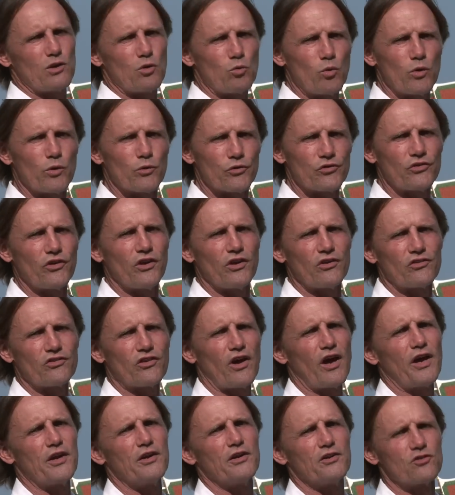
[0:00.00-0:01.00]
that we will see
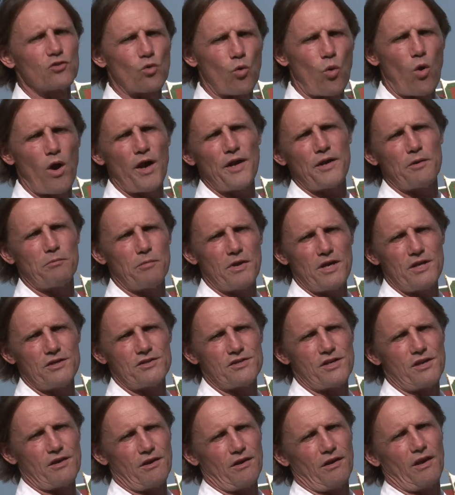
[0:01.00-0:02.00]
inside is quite
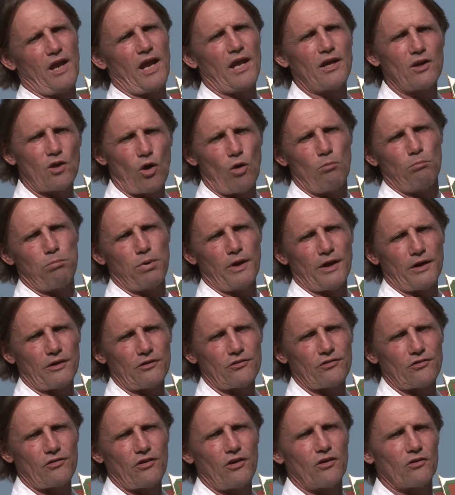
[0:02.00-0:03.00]
amazing and
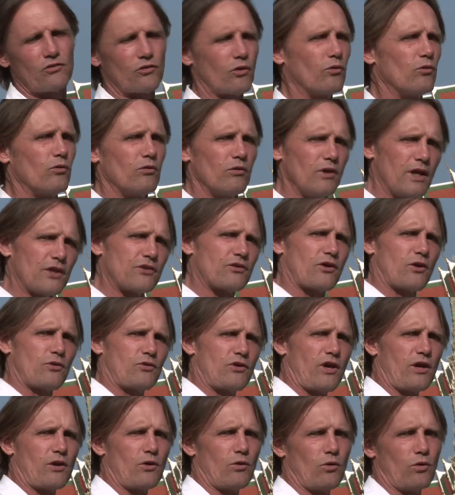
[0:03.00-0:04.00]
complex. So let's go
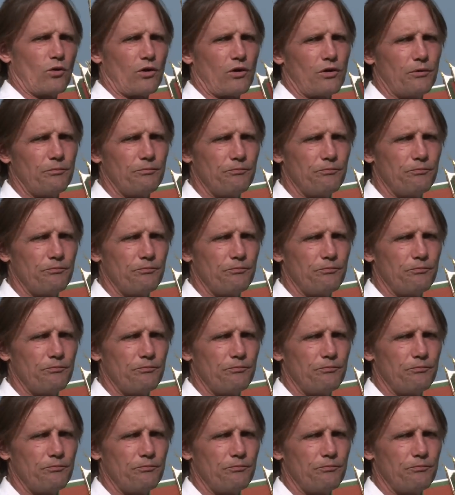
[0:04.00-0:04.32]
take a look.